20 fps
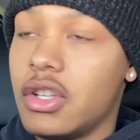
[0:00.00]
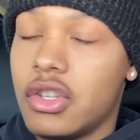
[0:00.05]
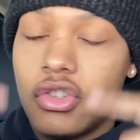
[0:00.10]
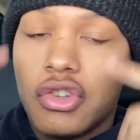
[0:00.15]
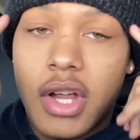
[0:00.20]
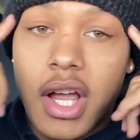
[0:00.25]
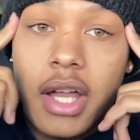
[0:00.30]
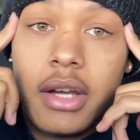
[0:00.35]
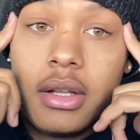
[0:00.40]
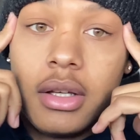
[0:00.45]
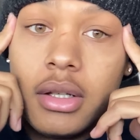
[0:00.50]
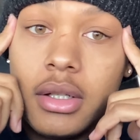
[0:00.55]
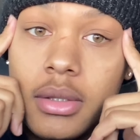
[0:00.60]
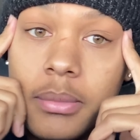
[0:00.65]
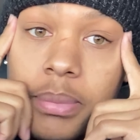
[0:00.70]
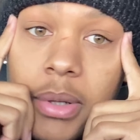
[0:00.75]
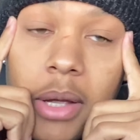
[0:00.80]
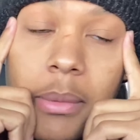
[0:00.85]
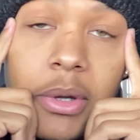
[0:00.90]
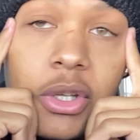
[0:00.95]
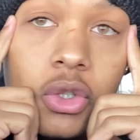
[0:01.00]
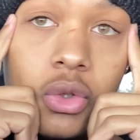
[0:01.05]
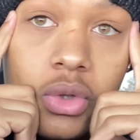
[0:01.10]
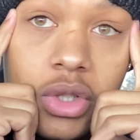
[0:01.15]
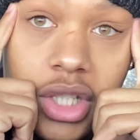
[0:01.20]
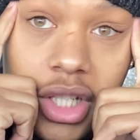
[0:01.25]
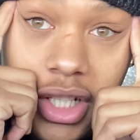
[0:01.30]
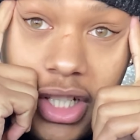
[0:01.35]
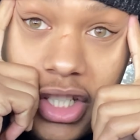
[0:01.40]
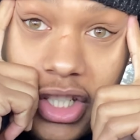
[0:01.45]
Trying to pay my due
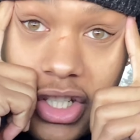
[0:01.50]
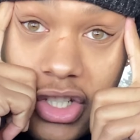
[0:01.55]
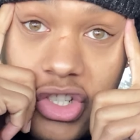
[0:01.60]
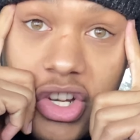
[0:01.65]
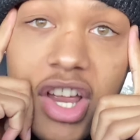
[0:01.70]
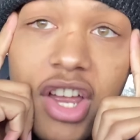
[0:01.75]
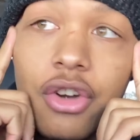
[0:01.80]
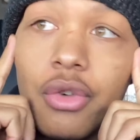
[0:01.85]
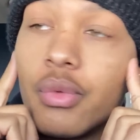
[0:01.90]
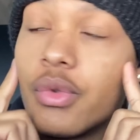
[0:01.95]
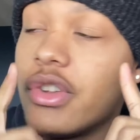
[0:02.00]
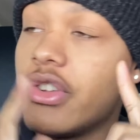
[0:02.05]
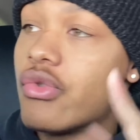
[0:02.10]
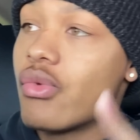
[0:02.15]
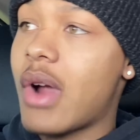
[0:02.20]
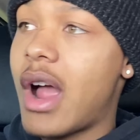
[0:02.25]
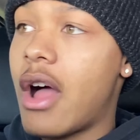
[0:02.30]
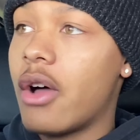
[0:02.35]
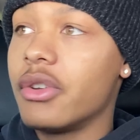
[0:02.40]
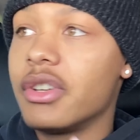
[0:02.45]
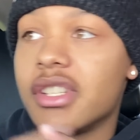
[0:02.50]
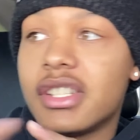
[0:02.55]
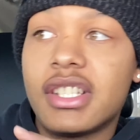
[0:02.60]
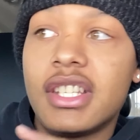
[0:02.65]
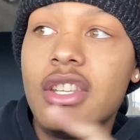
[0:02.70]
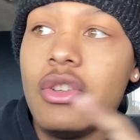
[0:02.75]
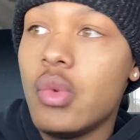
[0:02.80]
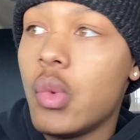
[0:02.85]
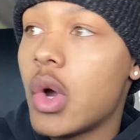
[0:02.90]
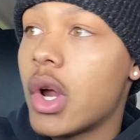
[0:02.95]
diligence, trying to reroute to
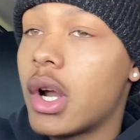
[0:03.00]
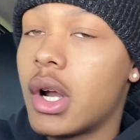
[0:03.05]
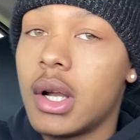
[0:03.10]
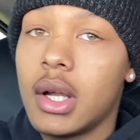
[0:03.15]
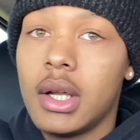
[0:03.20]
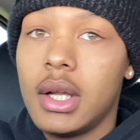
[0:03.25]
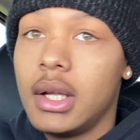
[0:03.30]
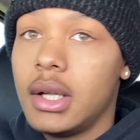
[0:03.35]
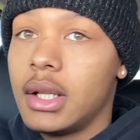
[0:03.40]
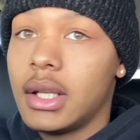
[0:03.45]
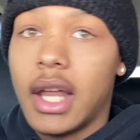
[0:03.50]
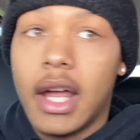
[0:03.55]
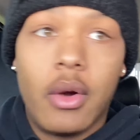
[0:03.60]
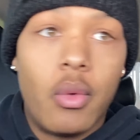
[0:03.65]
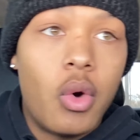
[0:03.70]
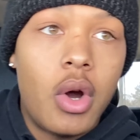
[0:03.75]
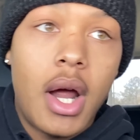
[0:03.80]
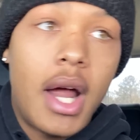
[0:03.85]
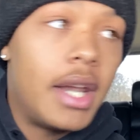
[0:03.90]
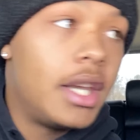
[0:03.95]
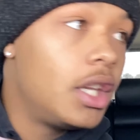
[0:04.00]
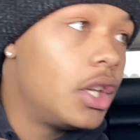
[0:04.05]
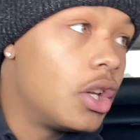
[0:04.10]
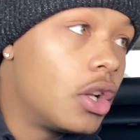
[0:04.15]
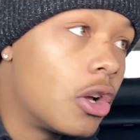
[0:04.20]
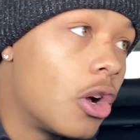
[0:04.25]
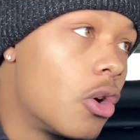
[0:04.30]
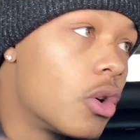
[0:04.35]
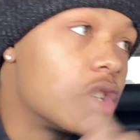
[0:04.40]
see where, like, where I need to go.